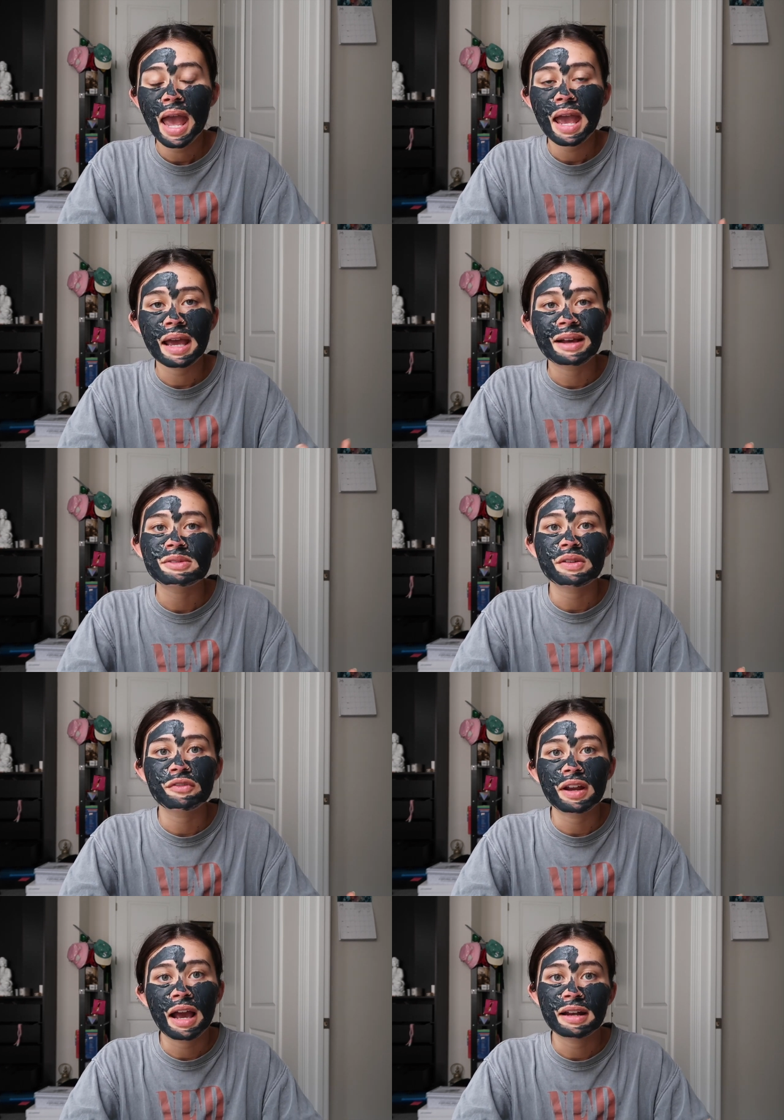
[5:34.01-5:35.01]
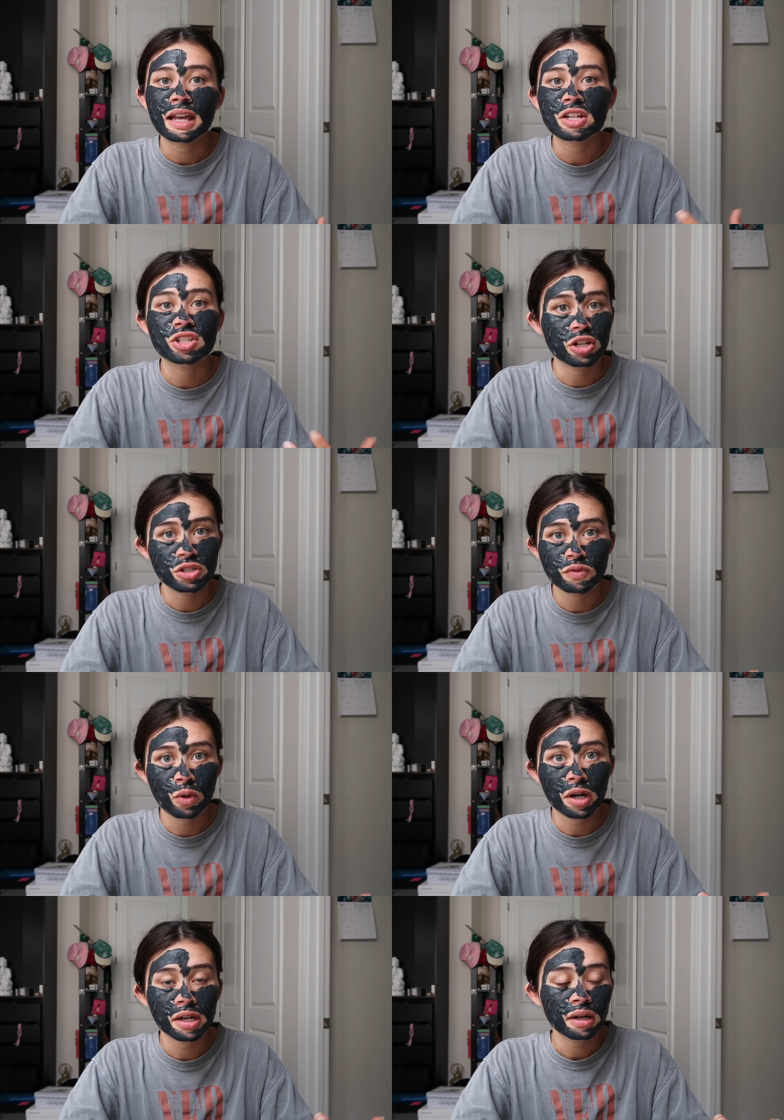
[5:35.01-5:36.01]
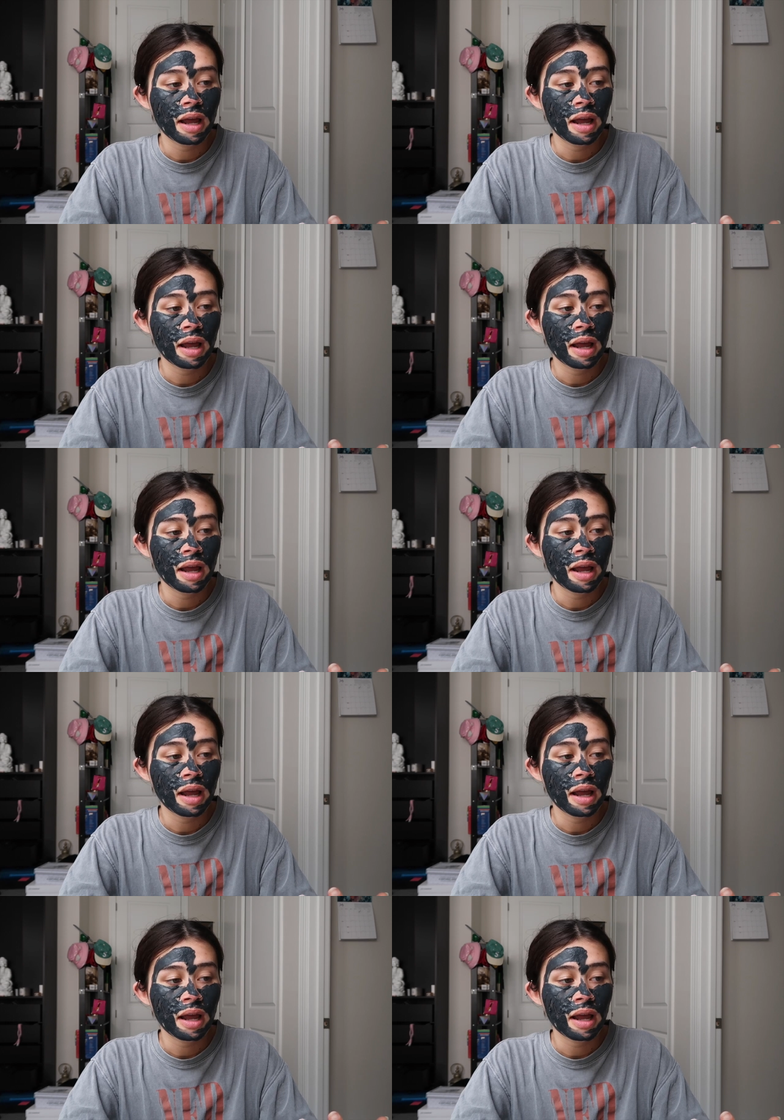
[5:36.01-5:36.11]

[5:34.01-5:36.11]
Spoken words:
and I was afraid I'd get judged for it.